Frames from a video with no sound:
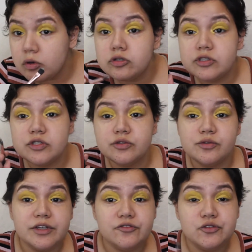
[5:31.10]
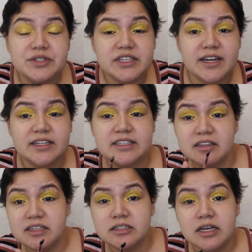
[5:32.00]
also, if you need
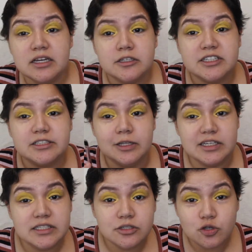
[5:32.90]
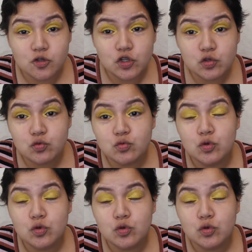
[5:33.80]
anything to listen to,